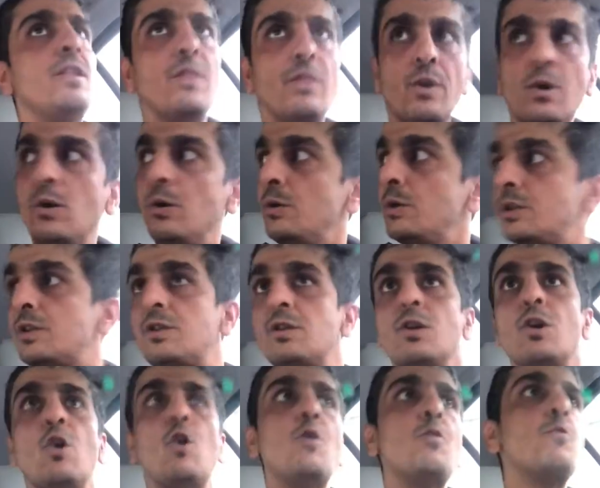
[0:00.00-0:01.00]
those to
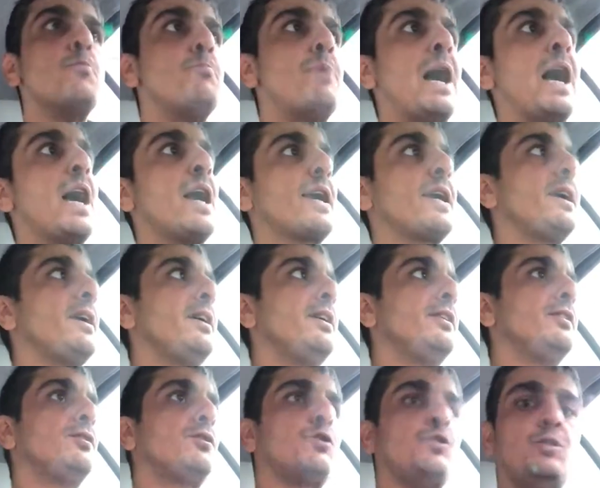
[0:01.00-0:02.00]
go back
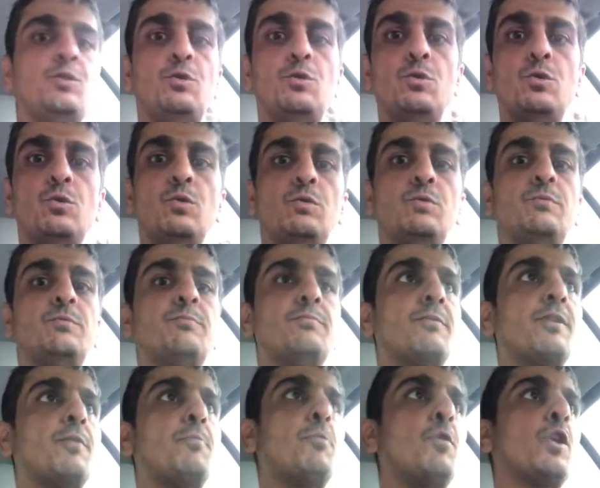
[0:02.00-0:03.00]
into
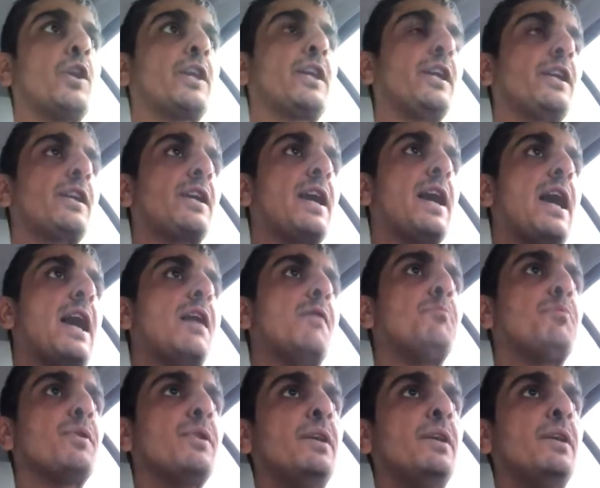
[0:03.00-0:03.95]
the market cap.